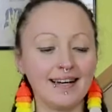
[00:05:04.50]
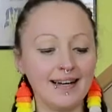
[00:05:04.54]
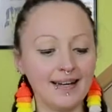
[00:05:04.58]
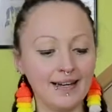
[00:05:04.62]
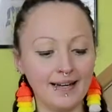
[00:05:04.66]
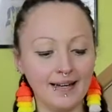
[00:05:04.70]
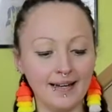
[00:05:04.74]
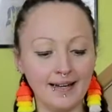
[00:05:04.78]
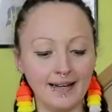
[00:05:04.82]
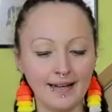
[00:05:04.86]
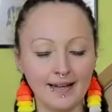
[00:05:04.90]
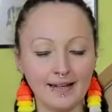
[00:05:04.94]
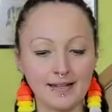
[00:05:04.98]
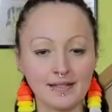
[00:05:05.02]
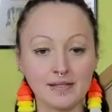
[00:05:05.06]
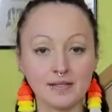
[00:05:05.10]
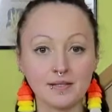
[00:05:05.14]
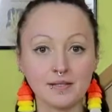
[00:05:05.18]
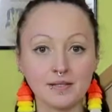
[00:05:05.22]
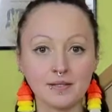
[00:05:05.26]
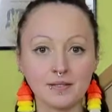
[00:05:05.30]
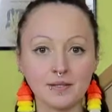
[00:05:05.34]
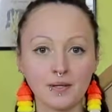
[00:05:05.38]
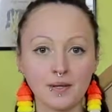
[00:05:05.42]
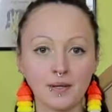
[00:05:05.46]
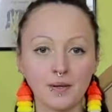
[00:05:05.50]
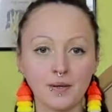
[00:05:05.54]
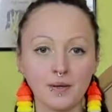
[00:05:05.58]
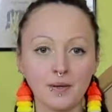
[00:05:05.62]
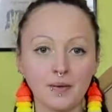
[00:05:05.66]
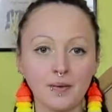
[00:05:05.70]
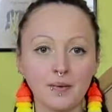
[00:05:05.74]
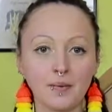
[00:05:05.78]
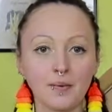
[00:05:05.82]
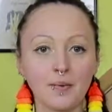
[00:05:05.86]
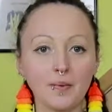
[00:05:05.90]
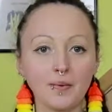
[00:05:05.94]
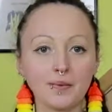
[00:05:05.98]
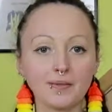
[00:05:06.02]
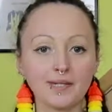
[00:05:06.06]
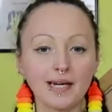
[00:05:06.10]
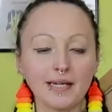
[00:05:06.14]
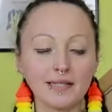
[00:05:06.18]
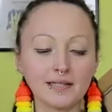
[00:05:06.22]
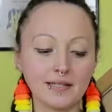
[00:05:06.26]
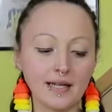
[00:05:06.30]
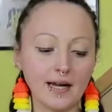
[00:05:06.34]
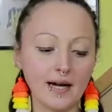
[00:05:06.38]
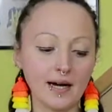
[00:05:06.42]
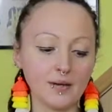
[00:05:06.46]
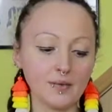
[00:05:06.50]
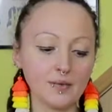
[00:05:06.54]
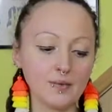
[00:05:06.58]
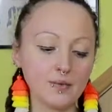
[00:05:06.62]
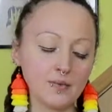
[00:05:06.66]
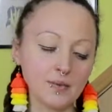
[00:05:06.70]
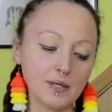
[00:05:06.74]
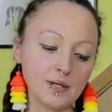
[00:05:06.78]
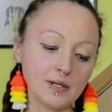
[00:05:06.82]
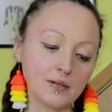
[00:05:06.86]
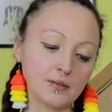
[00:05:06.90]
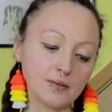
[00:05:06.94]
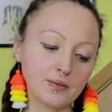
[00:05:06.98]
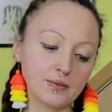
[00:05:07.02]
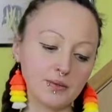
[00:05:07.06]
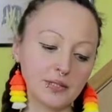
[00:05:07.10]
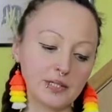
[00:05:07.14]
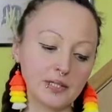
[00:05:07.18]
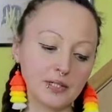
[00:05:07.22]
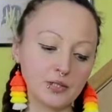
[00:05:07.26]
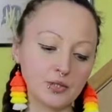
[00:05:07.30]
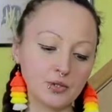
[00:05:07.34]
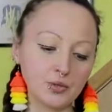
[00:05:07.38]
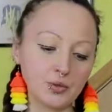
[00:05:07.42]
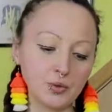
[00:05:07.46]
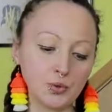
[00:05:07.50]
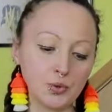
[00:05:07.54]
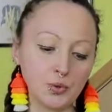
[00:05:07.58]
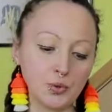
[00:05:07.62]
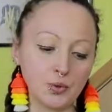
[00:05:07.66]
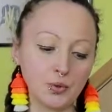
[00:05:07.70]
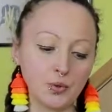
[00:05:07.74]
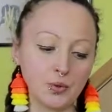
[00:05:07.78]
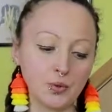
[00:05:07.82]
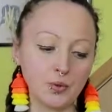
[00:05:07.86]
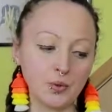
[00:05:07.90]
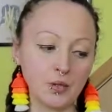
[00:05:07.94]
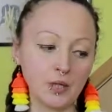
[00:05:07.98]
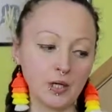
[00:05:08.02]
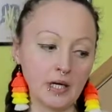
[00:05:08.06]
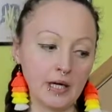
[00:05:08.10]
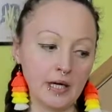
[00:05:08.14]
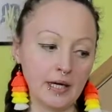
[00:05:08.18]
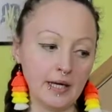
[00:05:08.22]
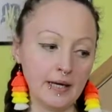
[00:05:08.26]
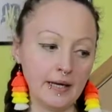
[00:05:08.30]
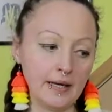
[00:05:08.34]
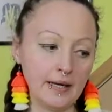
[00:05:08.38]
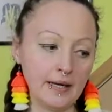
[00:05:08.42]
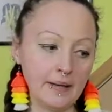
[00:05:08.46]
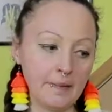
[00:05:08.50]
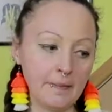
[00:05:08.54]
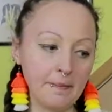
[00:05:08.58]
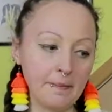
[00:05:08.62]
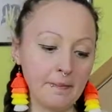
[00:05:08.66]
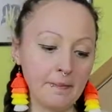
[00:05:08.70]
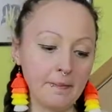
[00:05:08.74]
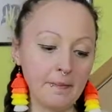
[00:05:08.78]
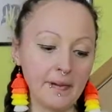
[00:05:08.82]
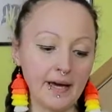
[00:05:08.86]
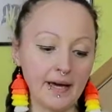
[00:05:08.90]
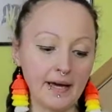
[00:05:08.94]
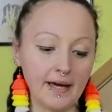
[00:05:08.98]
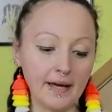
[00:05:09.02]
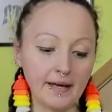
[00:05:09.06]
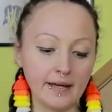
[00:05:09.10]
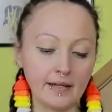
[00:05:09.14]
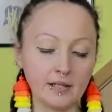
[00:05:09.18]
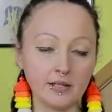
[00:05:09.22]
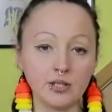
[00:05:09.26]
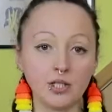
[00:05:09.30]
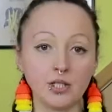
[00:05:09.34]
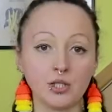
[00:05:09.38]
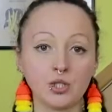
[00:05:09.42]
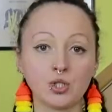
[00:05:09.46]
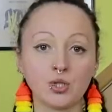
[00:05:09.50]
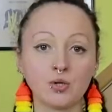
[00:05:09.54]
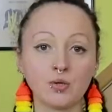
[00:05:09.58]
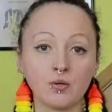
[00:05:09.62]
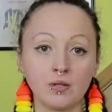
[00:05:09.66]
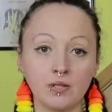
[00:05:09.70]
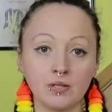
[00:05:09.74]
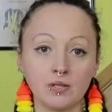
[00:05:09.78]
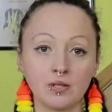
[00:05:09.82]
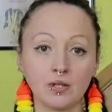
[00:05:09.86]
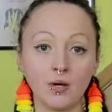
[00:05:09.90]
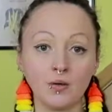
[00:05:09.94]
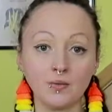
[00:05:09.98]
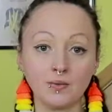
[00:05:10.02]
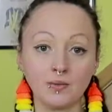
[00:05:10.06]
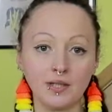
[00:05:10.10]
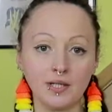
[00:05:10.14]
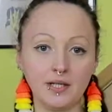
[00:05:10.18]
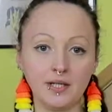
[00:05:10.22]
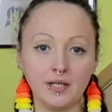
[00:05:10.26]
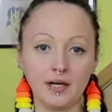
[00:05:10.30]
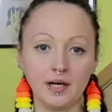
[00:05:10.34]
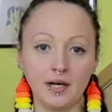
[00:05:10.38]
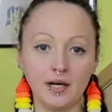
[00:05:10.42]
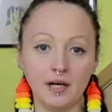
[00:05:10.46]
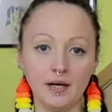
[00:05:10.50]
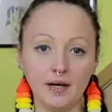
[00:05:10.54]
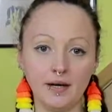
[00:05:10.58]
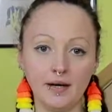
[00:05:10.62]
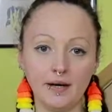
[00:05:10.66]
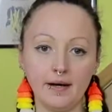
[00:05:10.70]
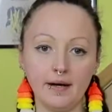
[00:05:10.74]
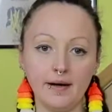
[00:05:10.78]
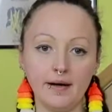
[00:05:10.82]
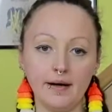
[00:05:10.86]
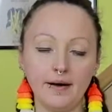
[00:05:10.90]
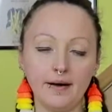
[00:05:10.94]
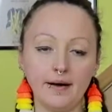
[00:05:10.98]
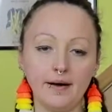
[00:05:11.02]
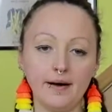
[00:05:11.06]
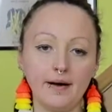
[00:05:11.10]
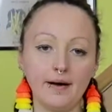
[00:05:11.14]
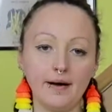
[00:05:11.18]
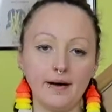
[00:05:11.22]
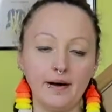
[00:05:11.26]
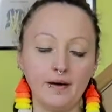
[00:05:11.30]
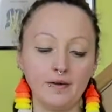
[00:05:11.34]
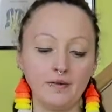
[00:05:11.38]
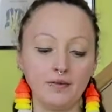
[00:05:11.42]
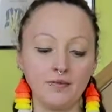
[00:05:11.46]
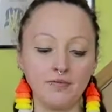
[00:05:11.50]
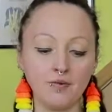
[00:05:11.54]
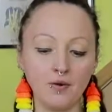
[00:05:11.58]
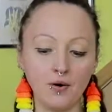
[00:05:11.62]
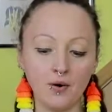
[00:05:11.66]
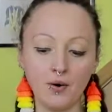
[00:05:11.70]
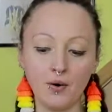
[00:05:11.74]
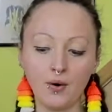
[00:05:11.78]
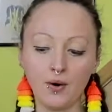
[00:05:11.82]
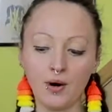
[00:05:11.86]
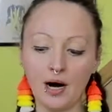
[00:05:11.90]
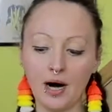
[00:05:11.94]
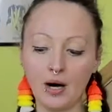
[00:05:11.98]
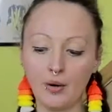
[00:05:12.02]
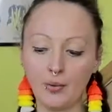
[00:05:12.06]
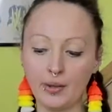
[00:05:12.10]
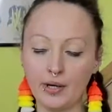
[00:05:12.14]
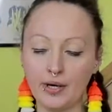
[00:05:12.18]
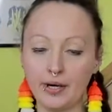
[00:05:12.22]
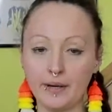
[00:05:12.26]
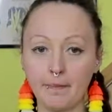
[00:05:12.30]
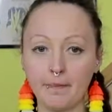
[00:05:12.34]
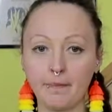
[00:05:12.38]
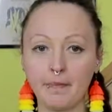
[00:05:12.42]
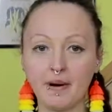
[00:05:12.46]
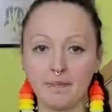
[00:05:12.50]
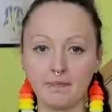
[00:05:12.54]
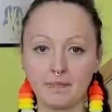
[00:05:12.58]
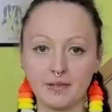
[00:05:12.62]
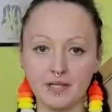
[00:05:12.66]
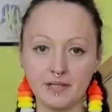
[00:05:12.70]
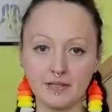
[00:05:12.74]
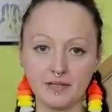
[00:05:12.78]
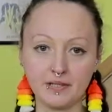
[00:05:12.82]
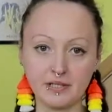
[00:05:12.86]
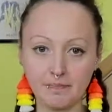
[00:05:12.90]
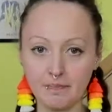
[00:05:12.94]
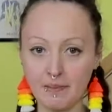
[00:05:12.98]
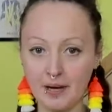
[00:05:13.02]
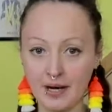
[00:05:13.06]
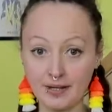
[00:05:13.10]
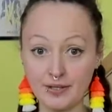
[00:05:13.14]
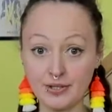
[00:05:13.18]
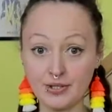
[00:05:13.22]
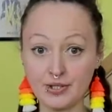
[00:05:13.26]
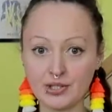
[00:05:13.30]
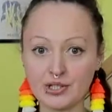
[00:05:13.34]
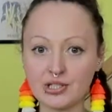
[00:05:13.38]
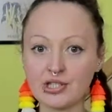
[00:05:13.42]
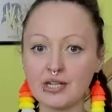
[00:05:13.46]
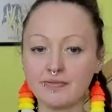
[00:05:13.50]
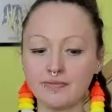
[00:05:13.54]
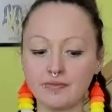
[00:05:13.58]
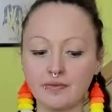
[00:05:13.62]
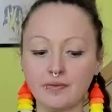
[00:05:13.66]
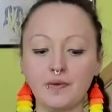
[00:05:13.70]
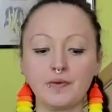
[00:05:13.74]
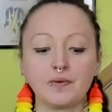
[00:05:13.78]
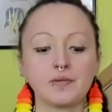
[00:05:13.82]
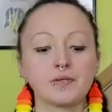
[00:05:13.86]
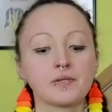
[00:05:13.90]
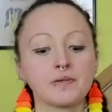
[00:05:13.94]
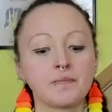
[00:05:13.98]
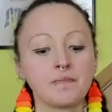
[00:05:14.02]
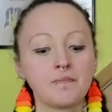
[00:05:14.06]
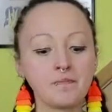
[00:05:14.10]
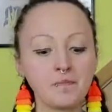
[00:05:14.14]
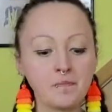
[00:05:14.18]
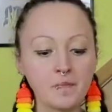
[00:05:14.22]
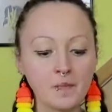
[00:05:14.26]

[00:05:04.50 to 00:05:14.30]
So right now we're going to make the chocolate coating for our pumpkin spice truffles.